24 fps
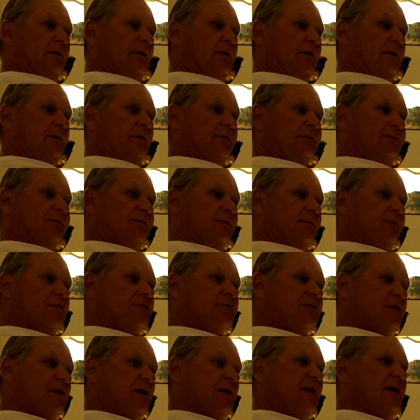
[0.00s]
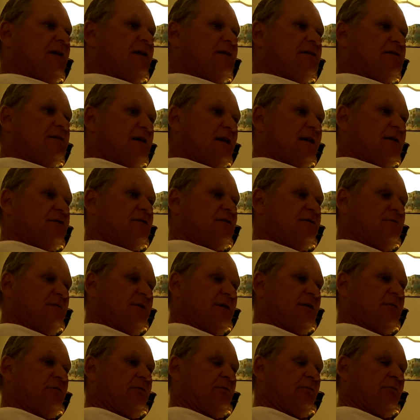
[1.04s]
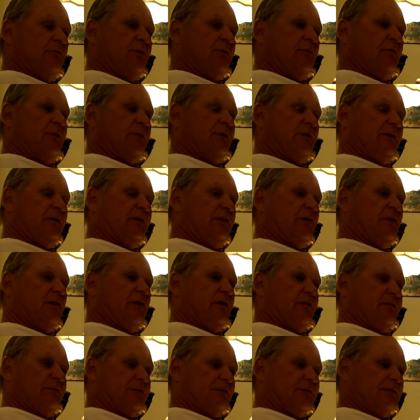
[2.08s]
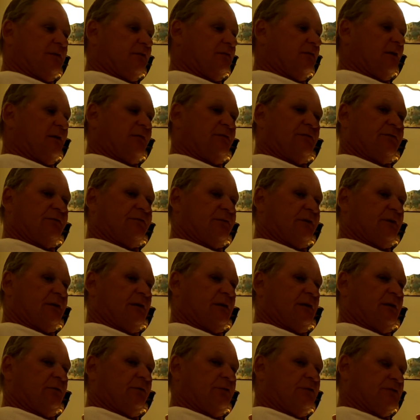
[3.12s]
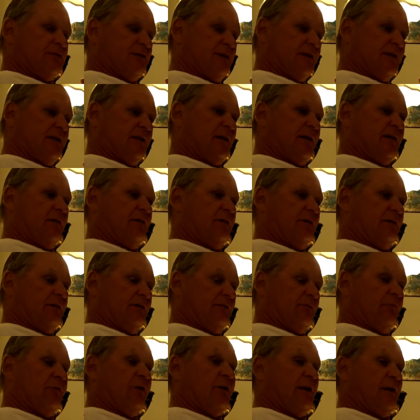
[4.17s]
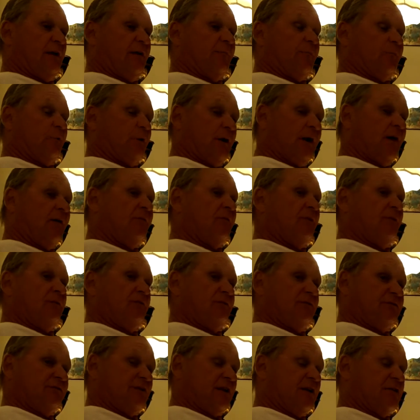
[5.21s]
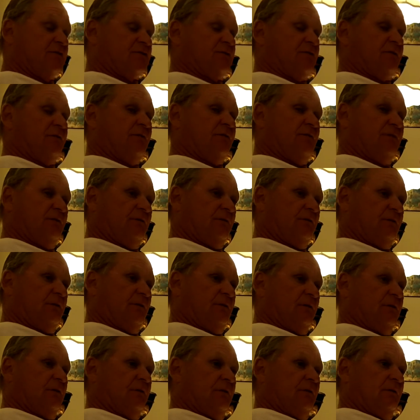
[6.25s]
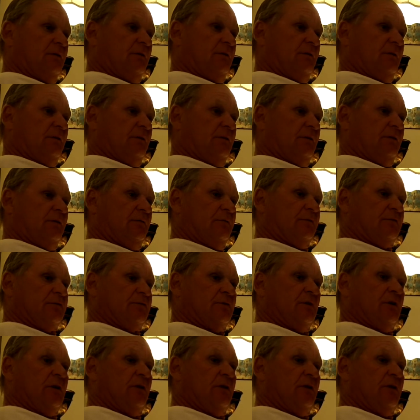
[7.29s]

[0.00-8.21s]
And the first thing he said to me when we went in the office, I'll never forget it, we sat down and we had a private session. And Mr.